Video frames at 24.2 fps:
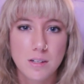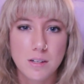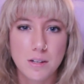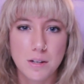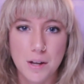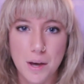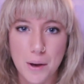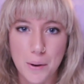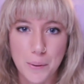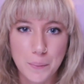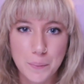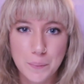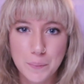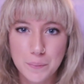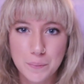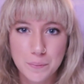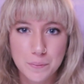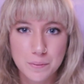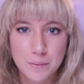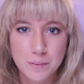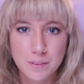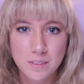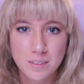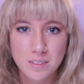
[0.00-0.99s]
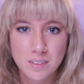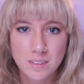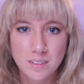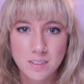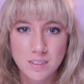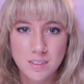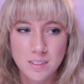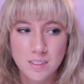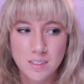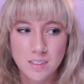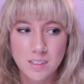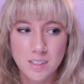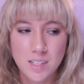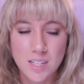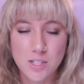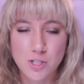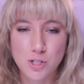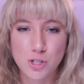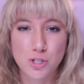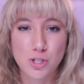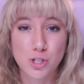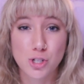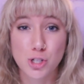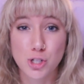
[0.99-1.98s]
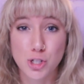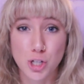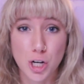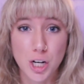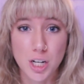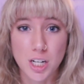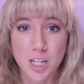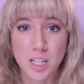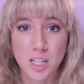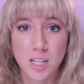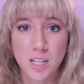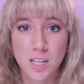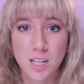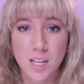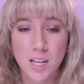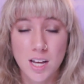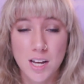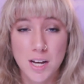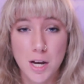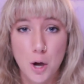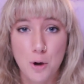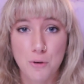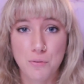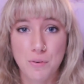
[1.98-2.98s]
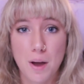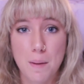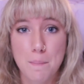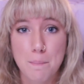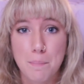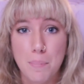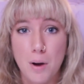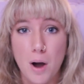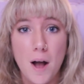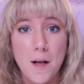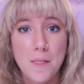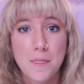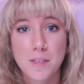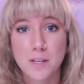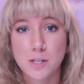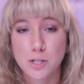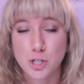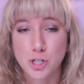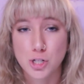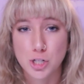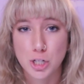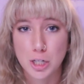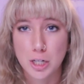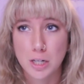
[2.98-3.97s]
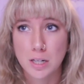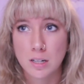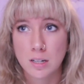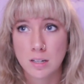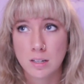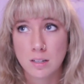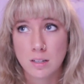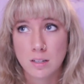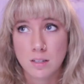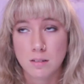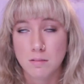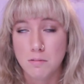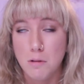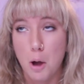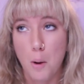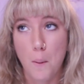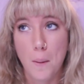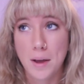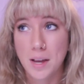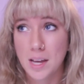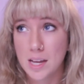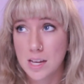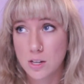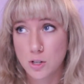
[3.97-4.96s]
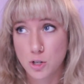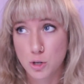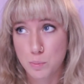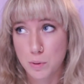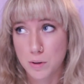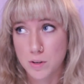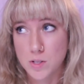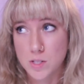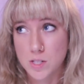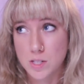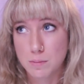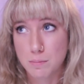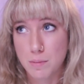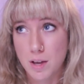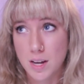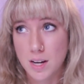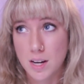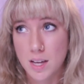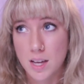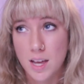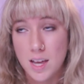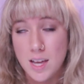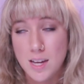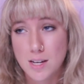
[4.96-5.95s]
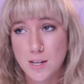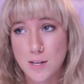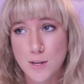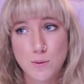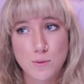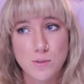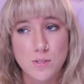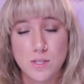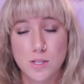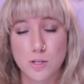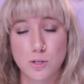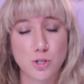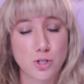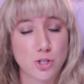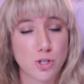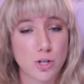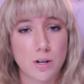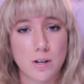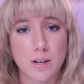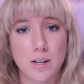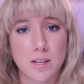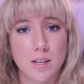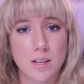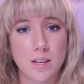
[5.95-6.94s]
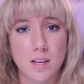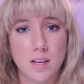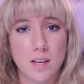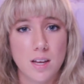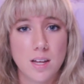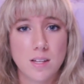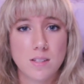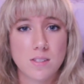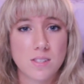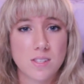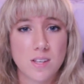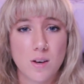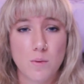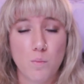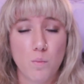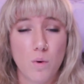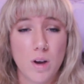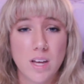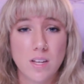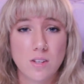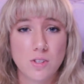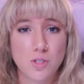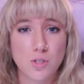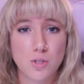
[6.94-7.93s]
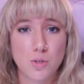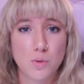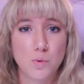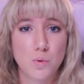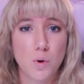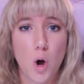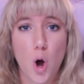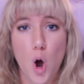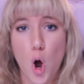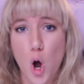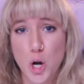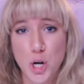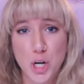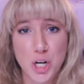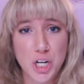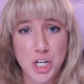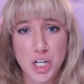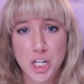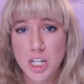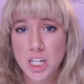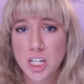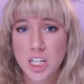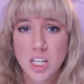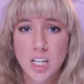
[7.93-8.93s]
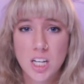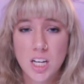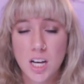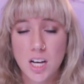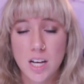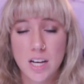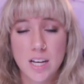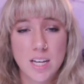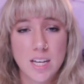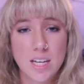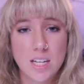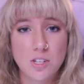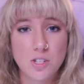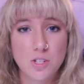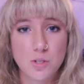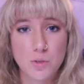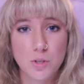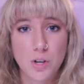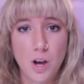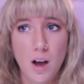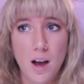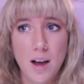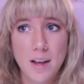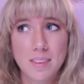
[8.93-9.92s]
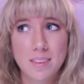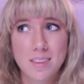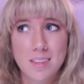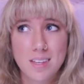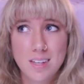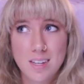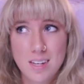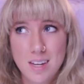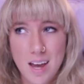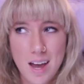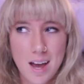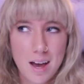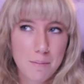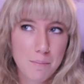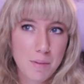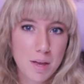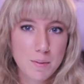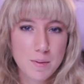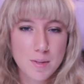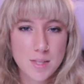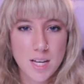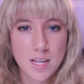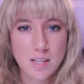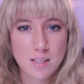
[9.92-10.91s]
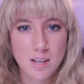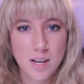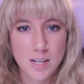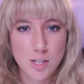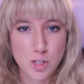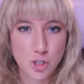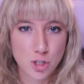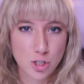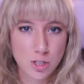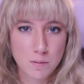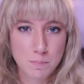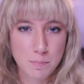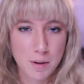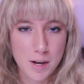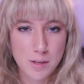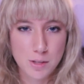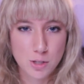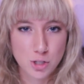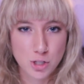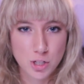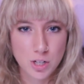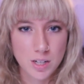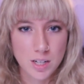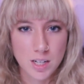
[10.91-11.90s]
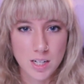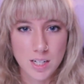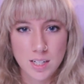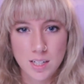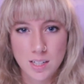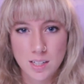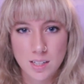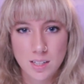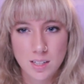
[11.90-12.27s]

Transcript: No. It's just a shirt. Now if I bought this shirt knowing a Hindu person made it and used this shirt in some way to honor a Hindu god, then yeah, maybe that I shouldn't buy the shirt.